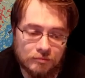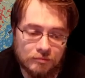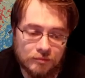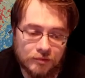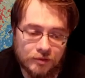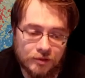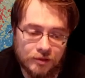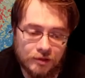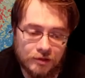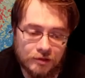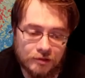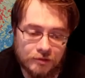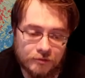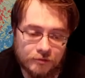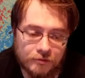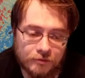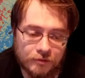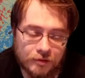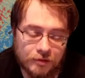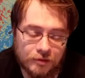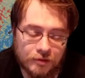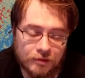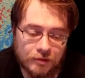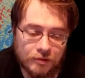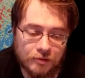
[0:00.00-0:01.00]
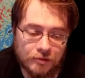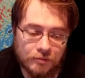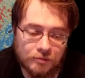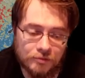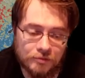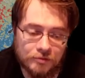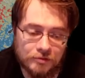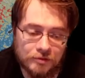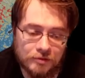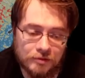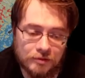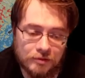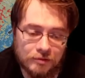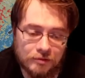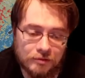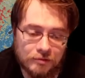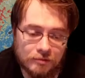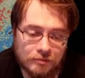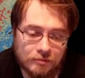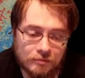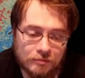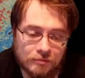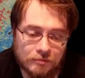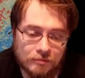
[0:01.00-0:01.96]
As of right now, we're seeing